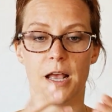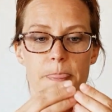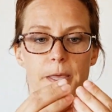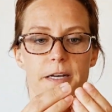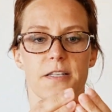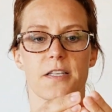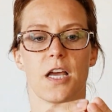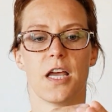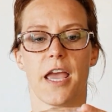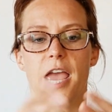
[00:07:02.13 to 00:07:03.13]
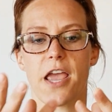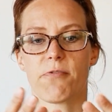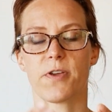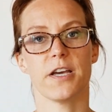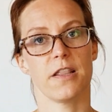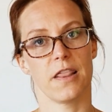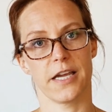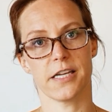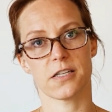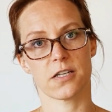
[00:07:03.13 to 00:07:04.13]
that is airy and
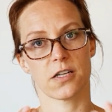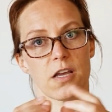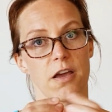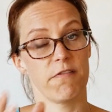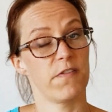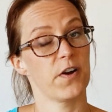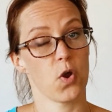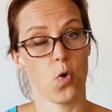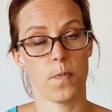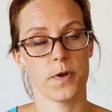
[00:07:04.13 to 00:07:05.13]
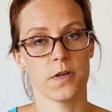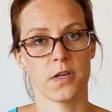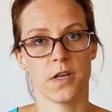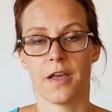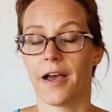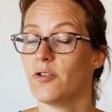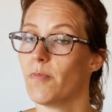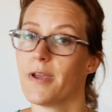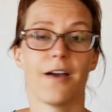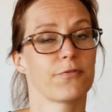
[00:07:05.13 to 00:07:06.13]
light and very open. And you
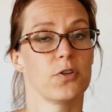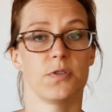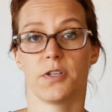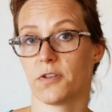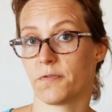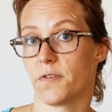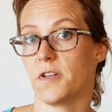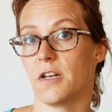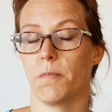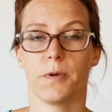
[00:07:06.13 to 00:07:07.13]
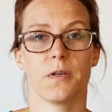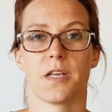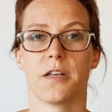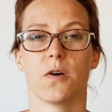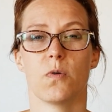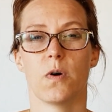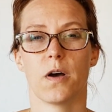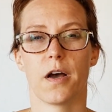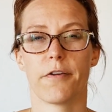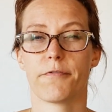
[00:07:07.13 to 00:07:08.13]
may have to use a different needle, because I know
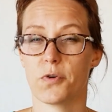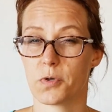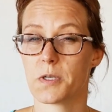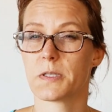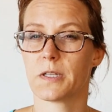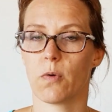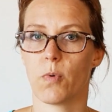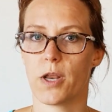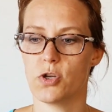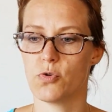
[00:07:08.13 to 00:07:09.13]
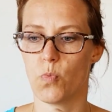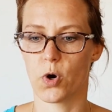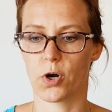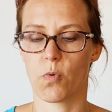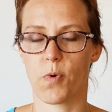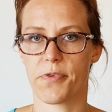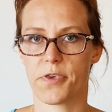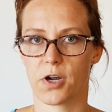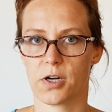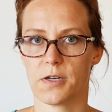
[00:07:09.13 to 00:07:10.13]
I've noticed that when you work with
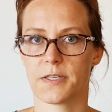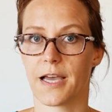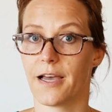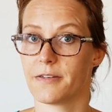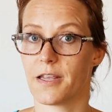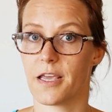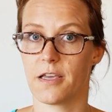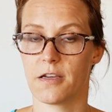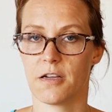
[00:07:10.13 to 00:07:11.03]
yarns at a